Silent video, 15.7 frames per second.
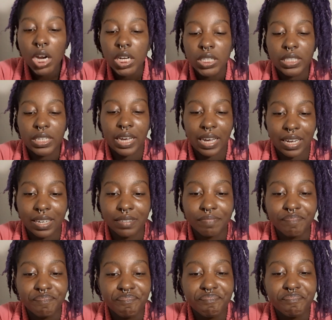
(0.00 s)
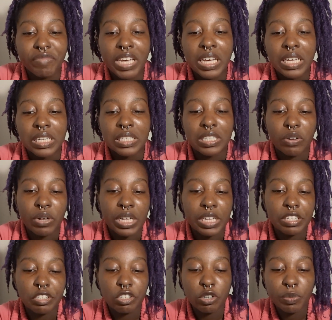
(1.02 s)
Yeah. So,
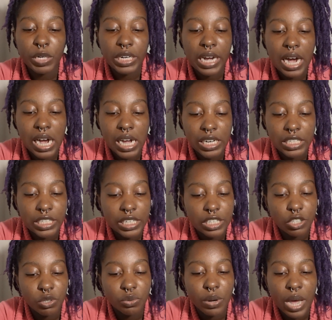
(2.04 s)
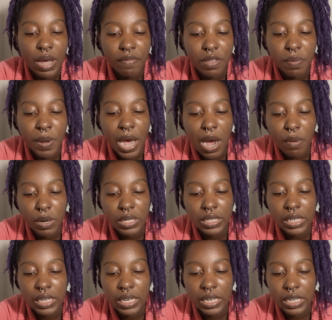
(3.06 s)
consumer conscious, you have the power
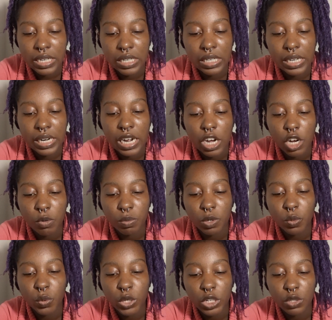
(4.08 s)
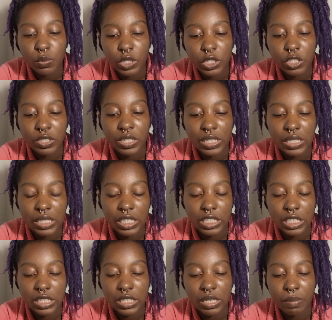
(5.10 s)
to heal and help the world with your
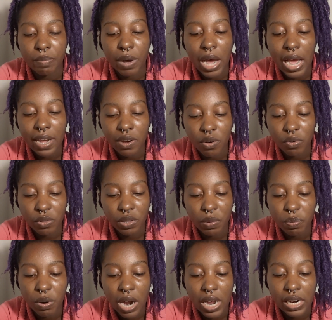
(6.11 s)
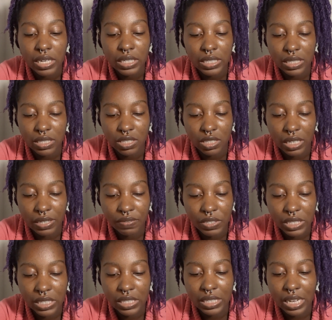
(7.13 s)
decision to buy only products and
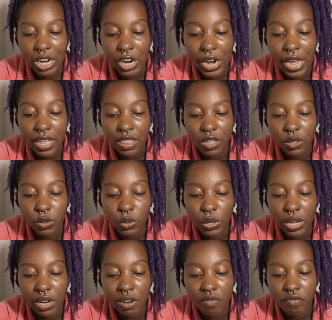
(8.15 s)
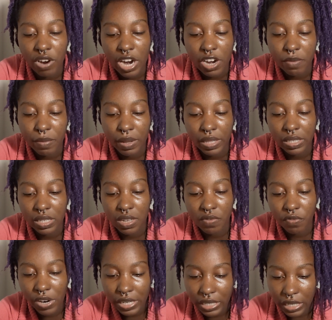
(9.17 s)
services that are ethical and environmentally
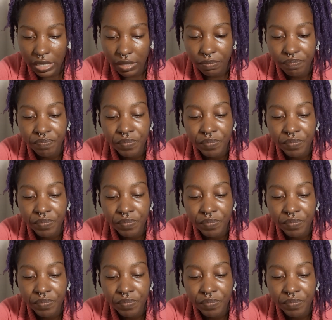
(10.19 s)
friendly.